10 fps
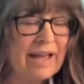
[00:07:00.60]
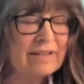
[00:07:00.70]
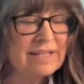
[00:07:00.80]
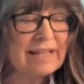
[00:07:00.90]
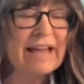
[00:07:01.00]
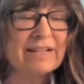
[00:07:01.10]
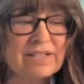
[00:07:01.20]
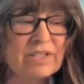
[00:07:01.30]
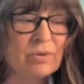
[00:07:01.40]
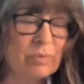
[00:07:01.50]
it's a lot
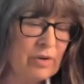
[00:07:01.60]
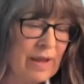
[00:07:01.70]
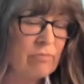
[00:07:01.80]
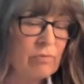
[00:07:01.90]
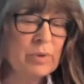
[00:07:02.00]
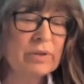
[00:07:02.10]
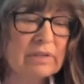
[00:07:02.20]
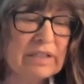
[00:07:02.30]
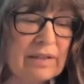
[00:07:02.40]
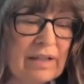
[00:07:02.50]
easier when you have them when they're
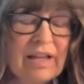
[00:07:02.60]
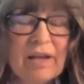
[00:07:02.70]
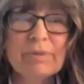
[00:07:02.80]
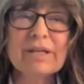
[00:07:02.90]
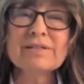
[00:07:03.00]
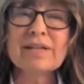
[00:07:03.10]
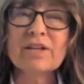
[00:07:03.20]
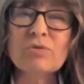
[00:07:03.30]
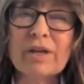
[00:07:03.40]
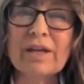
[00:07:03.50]
little, because
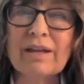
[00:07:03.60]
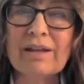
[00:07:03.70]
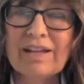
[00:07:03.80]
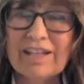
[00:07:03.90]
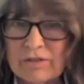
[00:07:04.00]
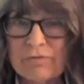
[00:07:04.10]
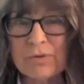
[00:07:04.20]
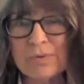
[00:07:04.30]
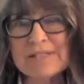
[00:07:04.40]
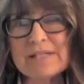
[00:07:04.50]
then you can
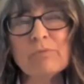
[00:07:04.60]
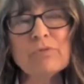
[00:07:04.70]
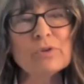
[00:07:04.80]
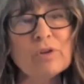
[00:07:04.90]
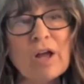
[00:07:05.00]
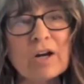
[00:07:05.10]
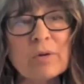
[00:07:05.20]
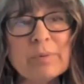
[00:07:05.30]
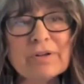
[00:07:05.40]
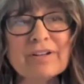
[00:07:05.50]
influence them for a
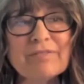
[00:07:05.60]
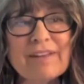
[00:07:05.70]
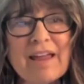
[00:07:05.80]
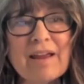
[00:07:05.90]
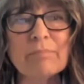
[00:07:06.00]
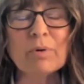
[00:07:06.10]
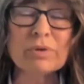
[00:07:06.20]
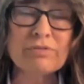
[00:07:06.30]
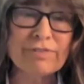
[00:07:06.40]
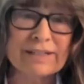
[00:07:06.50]
longer period of time. But
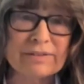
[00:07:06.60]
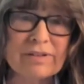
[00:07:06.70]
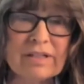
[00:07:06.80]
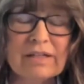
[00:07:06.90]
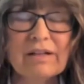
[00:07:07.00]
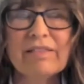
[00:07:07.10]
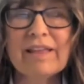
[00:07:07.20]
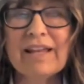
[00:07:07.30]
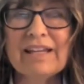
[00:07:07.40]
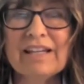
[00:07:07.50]
we found
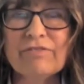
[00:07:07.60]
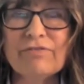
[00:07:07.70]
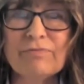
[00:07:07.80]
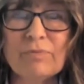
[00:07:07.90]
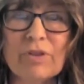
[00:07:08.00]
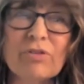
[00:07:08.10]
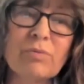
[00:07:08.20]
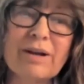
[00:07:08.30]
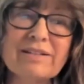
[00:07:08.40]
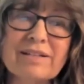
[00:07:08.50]
that if with the
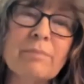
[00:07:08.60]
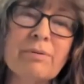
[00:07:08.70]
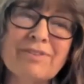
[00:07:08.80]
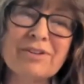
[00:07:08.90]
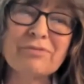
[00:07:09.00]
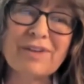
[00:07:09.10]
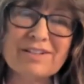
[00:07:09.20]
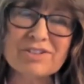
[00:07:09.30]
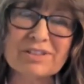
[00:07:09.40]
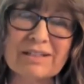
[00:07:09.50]
right type of
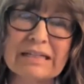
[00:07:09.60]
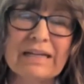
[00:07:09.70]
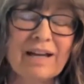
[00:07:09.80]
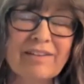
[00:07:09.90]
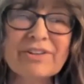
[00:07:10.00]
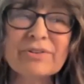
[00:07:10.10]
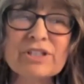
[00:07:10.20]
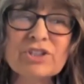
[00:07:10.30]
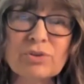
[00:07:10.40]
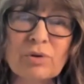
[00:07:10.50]
intervention, a very
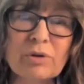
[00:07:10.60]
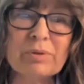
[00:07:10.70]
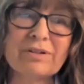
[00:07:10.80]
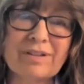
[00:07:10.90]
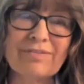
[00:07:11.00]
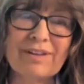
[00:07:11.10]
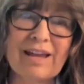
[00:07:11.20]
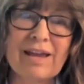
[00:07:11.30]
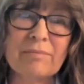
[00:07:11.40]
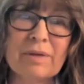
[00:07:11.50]
short period of
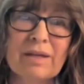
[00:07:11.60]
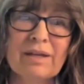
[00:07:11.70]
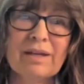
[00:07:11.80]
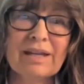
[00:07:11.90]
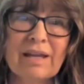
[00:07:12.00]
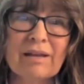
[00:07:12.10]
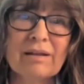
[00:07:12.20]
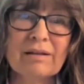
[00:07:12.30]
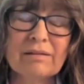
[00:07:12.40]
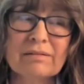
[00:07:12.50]
time
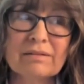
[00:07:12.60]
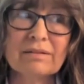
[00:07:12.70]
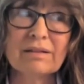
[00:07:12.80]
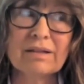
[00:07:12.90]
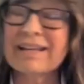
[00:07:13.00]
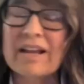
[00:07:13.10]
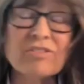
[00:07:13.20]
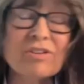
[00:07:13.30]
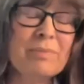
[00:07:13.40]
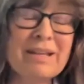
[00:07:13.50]
can
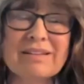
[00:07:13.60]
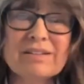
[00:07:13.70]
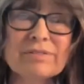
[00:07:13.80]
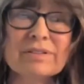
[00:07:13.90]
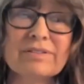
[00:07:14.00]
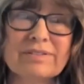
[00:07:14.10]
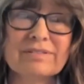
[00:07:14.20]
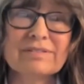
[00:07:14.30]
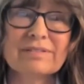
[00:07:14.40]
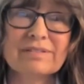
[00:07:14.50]
actually make the difference.
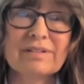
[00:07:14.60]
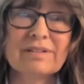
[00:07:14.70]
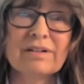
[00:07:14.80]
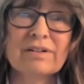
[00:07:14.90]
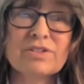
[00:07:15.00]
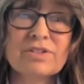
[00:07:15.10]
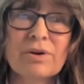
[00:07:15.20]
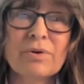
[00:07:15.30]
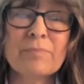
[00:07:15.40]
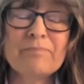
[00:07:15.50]

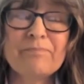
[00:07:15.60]
So